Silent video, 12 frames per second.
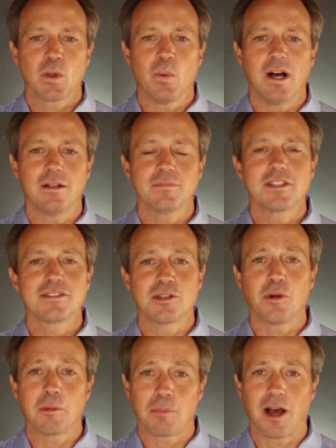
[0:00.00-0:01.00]
Well,
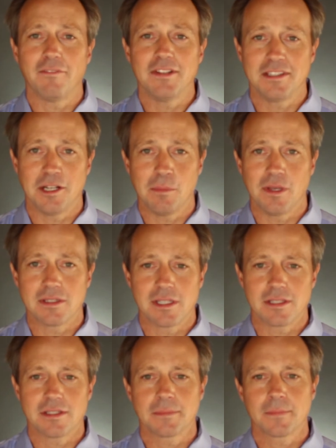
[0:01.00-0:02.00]
so are profits in a
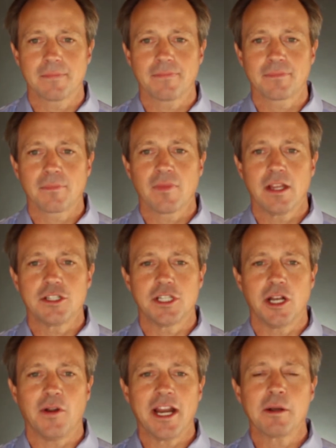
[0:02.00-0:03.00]
business.
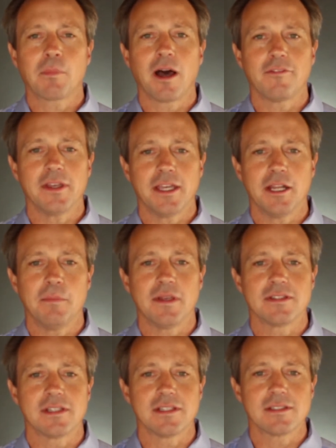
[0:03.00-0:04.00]
Generating profit in a
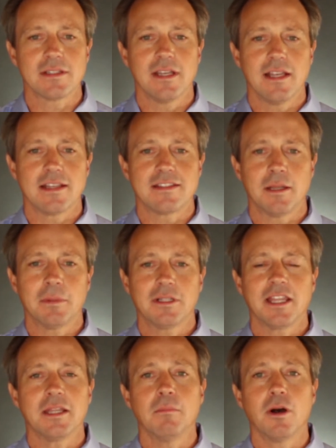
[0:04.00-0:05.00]
business is
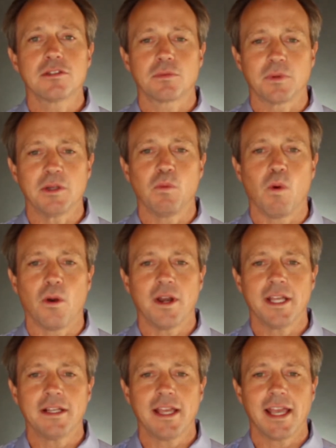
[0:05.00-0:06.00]
typically the most
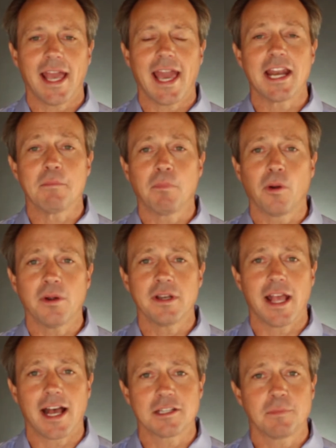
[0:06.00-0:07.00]
rewarding and important
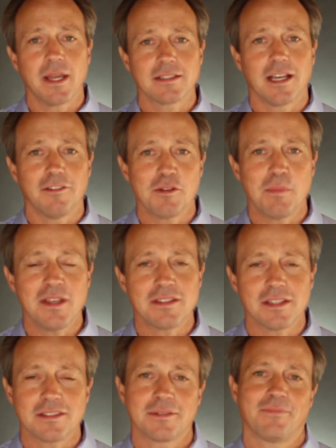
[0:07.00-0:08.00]
aspect of a
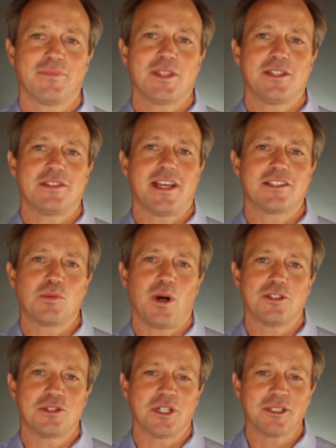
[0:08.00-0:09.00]
business. Just ask
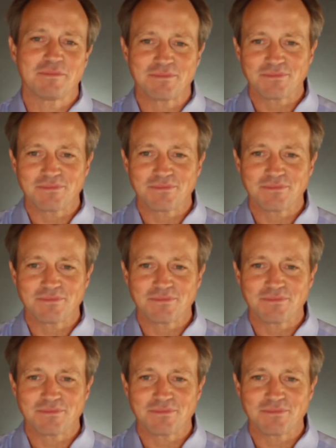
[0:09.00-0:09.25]
Wall Street.